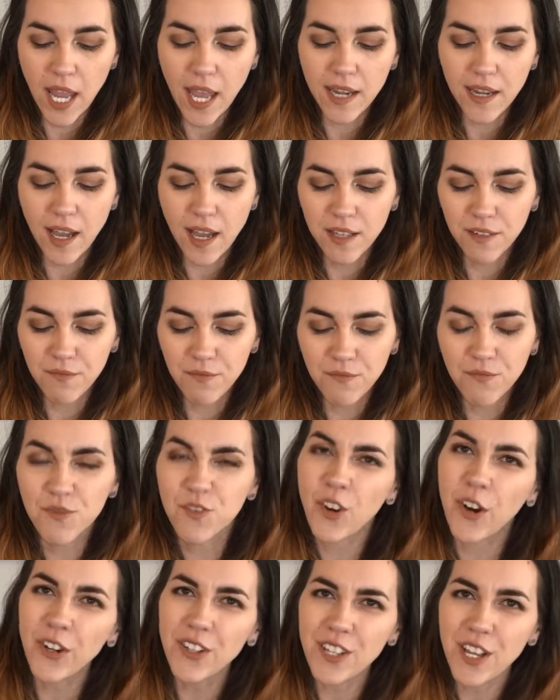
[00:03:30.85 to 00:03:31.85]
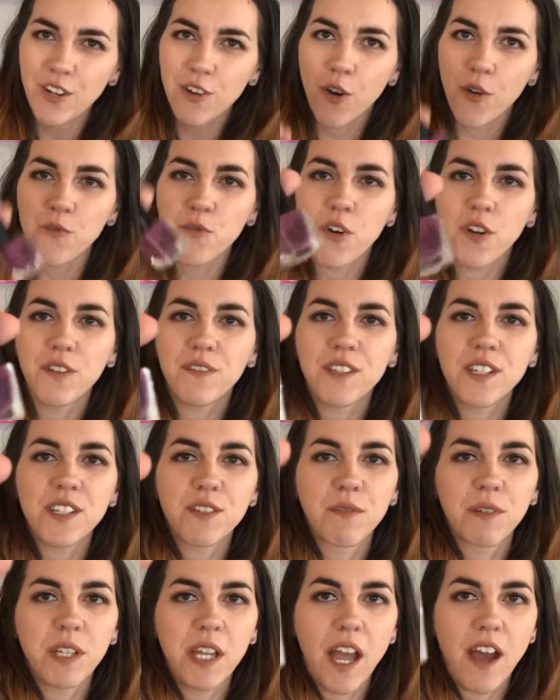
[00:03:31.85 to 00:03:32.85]
and as far as I know, none of
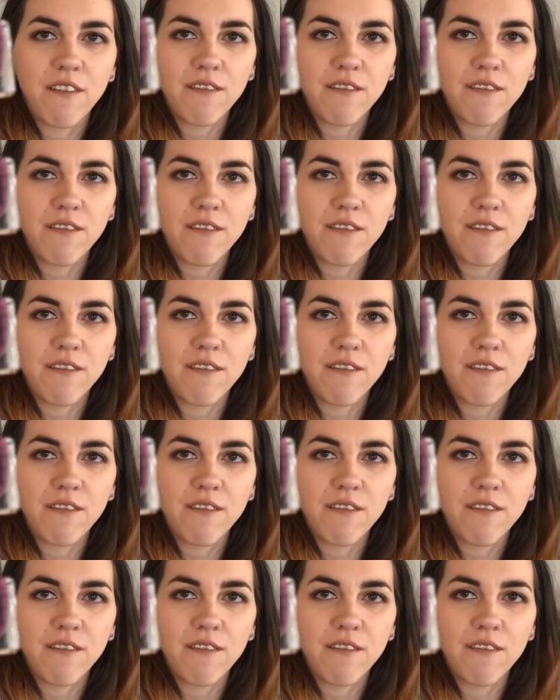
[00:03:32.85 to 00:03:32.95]
these really